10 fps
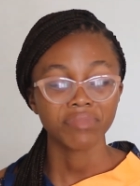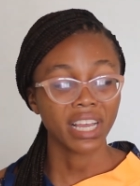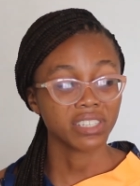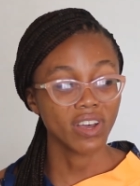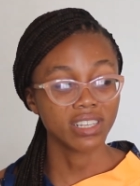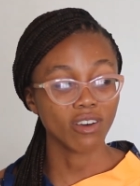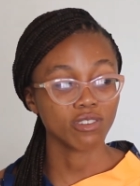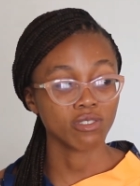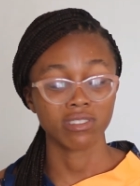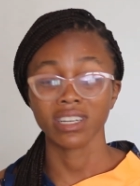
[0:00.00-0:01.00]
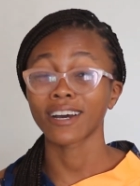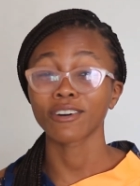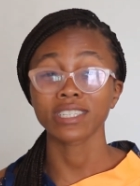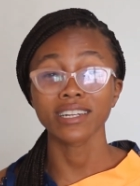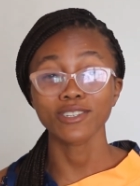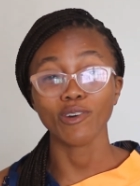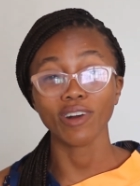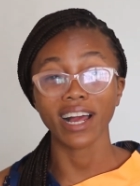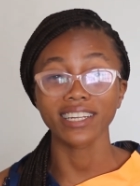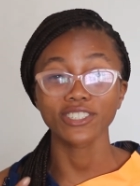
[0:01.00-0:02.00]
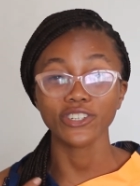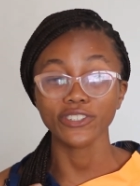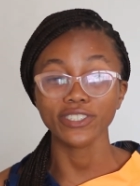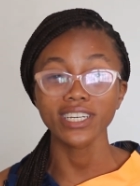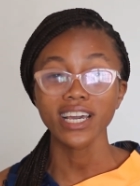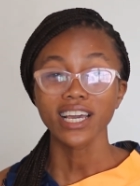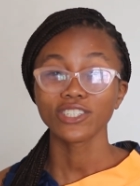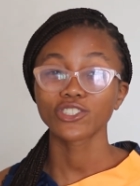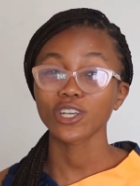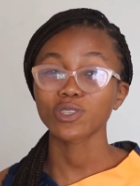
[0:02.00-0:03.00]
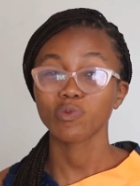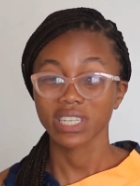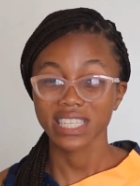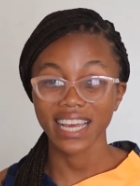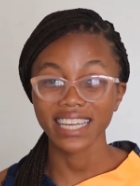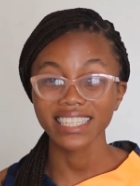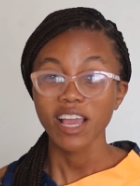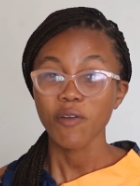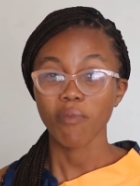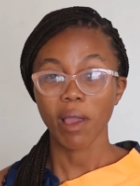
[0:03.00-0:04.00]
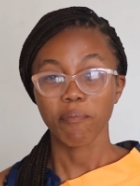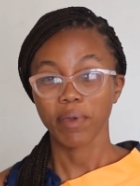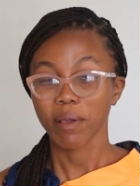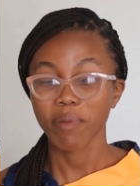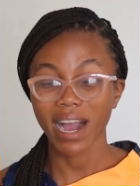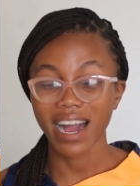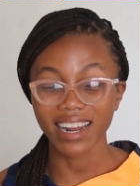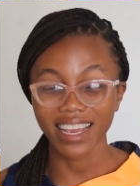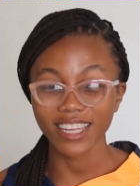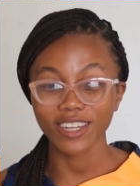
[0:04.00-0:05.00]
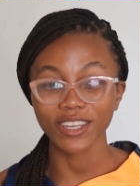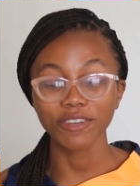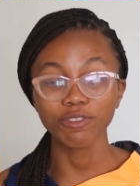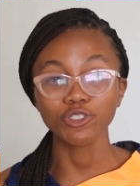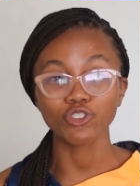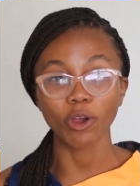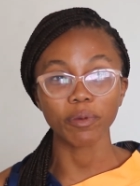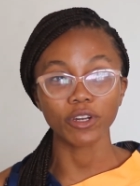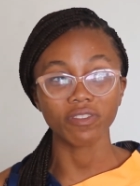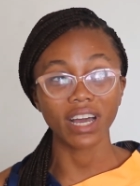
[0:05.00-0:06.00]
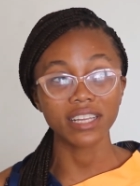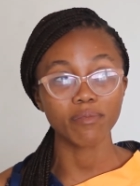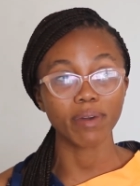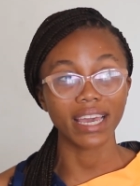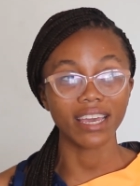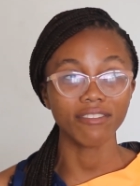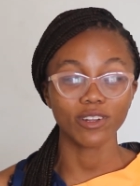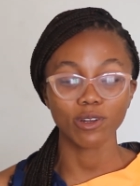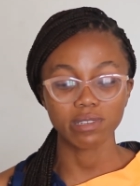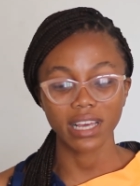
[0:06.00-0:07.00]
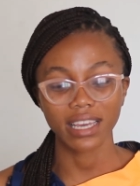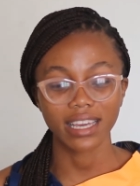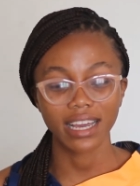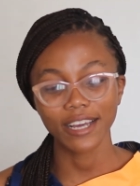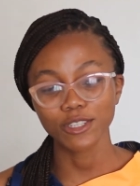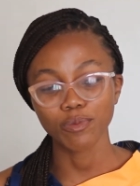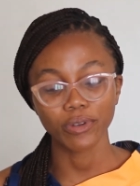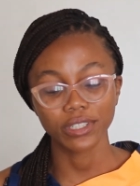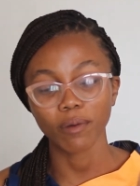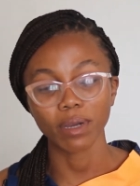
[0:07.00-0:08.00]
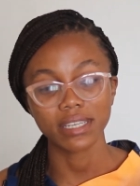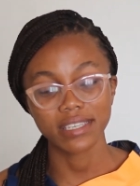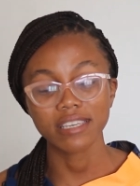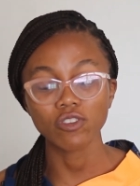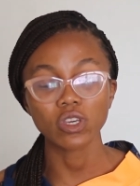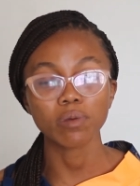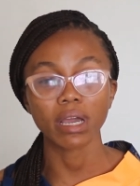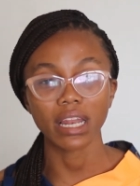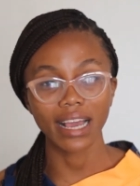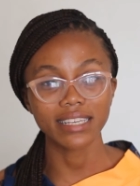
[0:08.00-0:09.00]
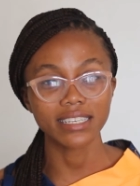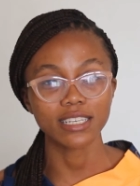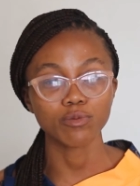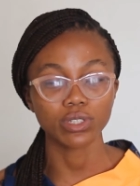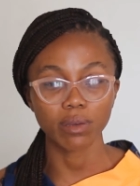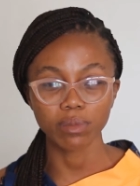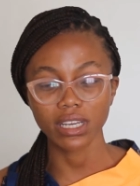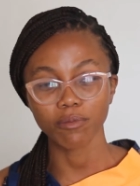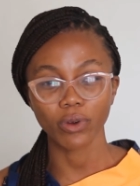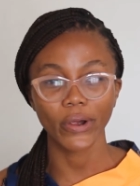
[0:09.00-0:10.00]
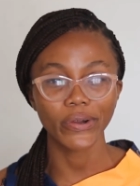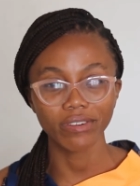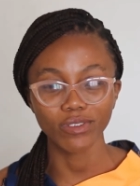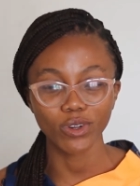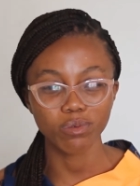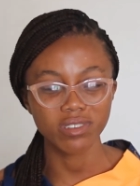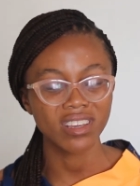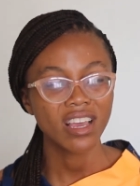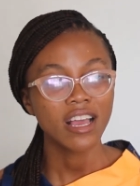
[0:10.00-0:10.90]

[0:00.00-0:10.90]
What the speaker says: As far as I was concerned, I was telling someone I literally just wasted my paper, and in even dropping off I had to buy envelopes. Like I had to print out my CV, my license, put them inside brown envelopes.